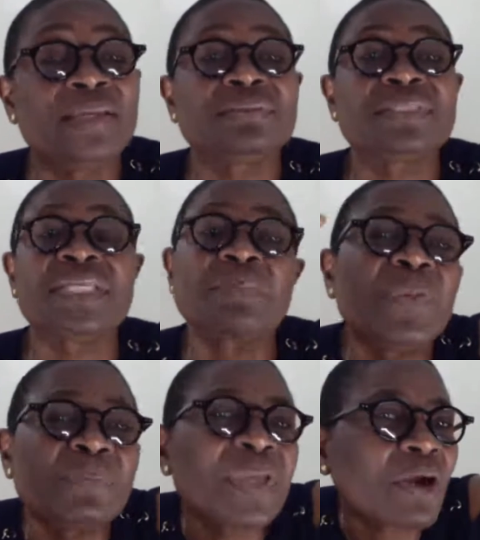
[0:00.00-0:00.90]

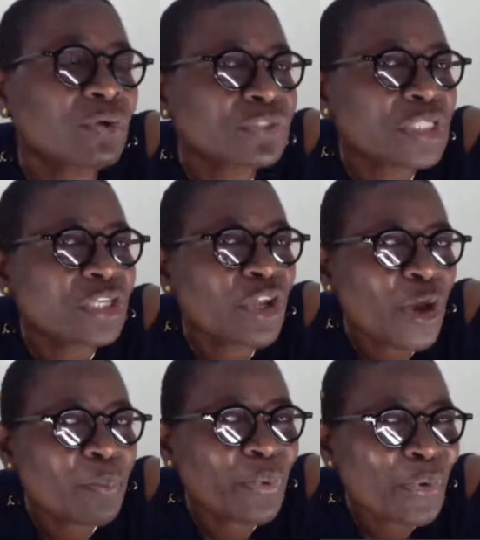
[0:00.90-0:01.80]
Simply because in
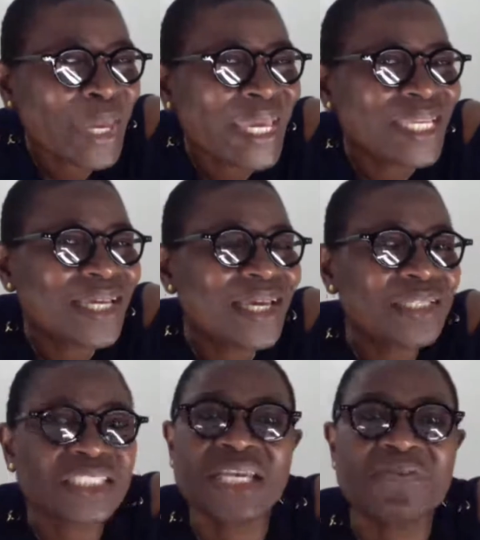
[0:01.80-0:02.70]
her brain,
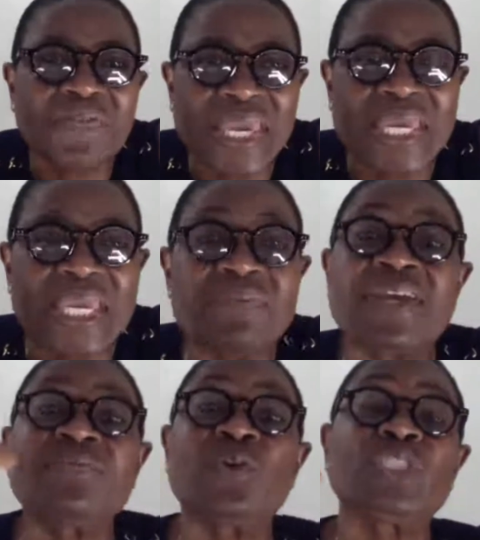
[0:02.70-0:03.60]
she thinks,
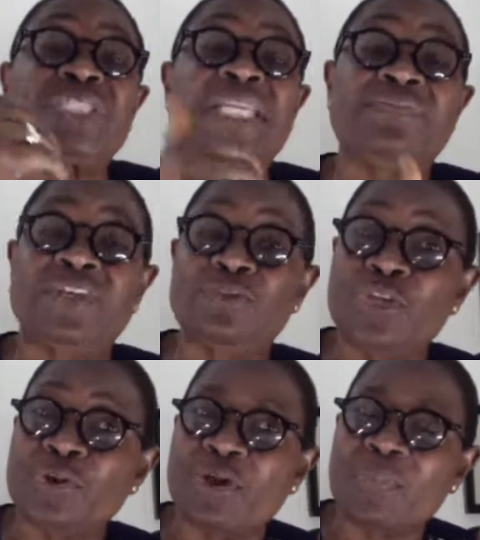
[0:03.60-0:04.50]
even though she lives in
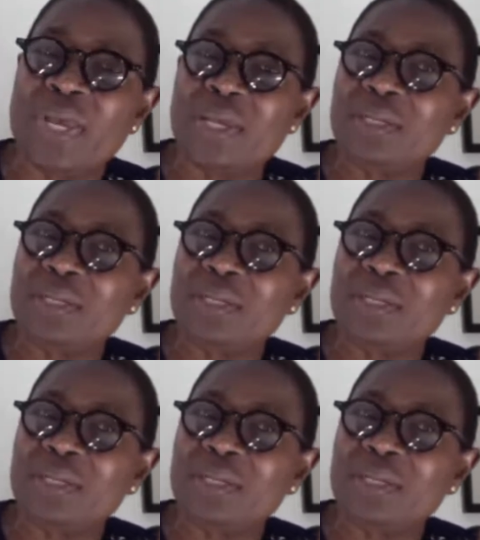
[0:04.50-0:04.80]
Europe,